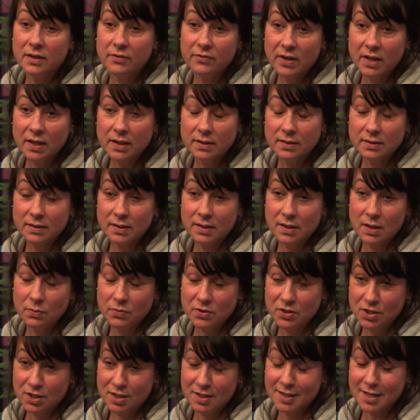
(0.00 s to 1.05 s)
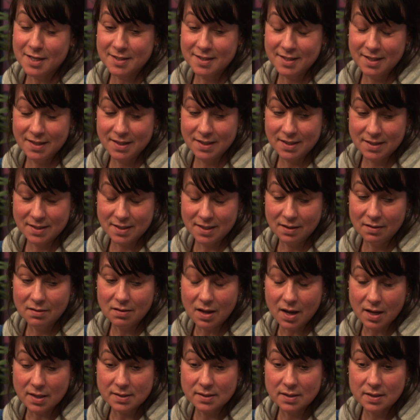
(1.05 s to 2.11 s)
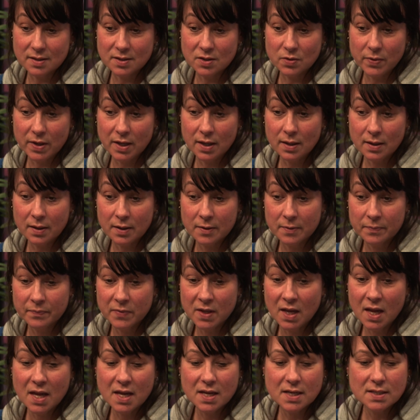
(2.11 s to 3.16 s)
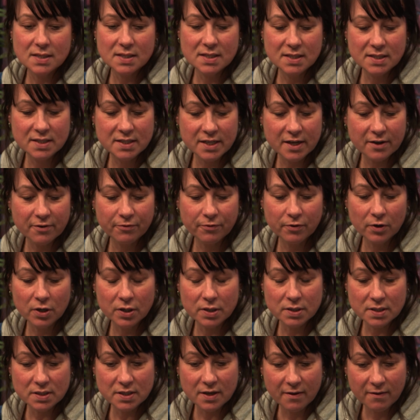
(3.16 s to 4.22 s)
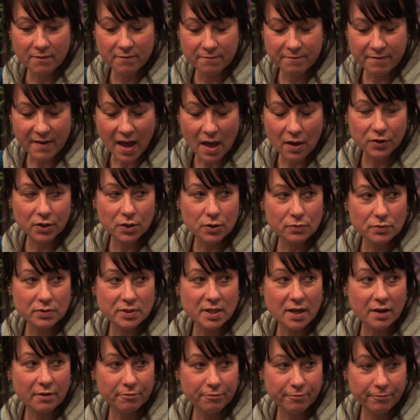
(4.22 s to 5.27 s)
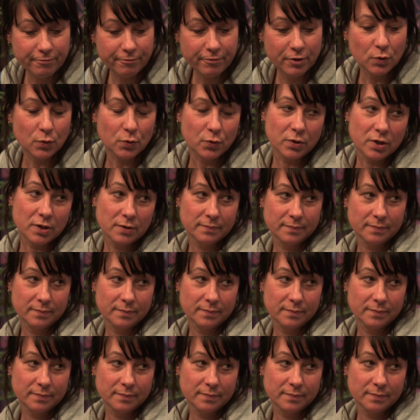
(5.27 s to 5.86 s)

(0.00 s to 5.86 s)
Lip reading: it, and I was discussing this in class this week, different values of food.